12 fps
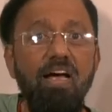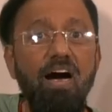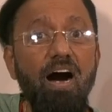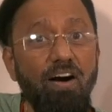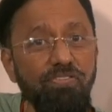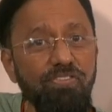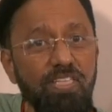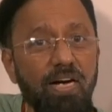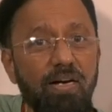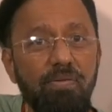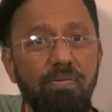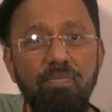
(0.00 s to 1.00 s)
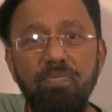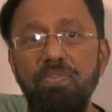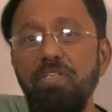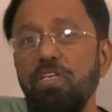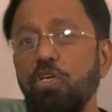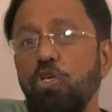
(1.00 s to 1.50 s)
After
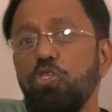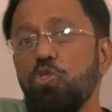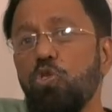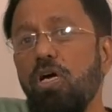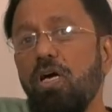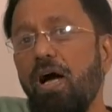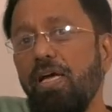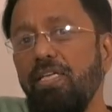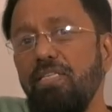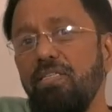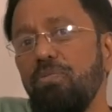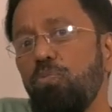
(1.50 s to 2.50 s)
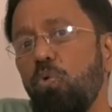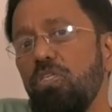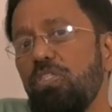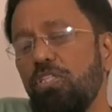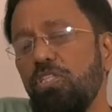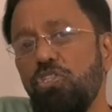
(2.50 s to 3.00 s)
his high
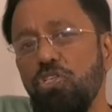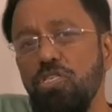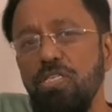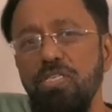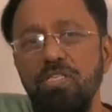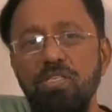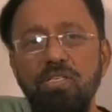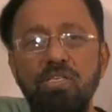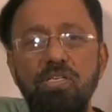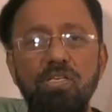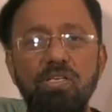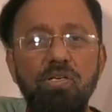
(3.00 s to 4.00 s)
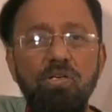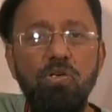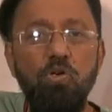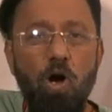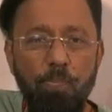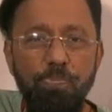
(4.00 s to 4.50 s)
voltage
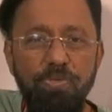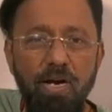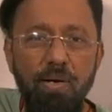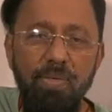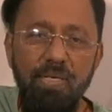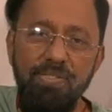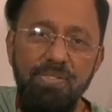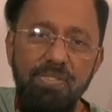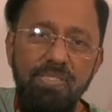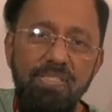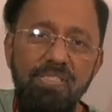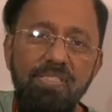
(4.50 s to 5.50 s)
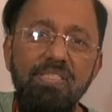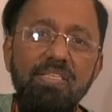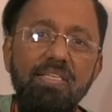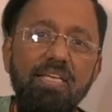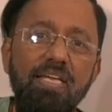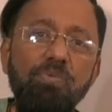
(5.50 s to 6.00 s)
cop dramas
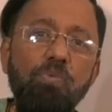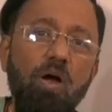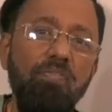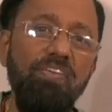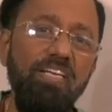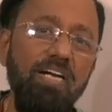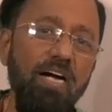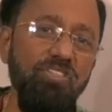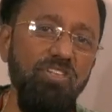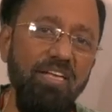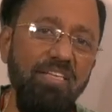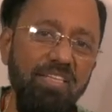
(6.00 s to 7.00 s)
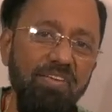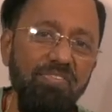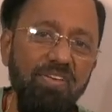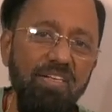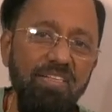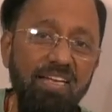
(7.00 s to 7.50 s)
involving Ajay
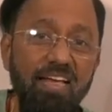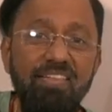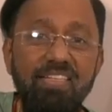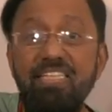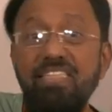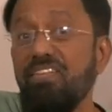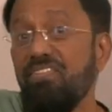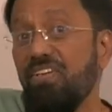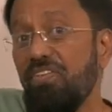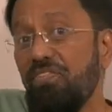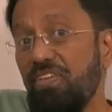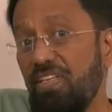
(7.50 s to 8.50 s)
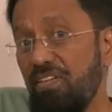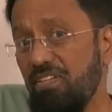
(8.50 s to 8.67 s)
Devgan and later Ranveer,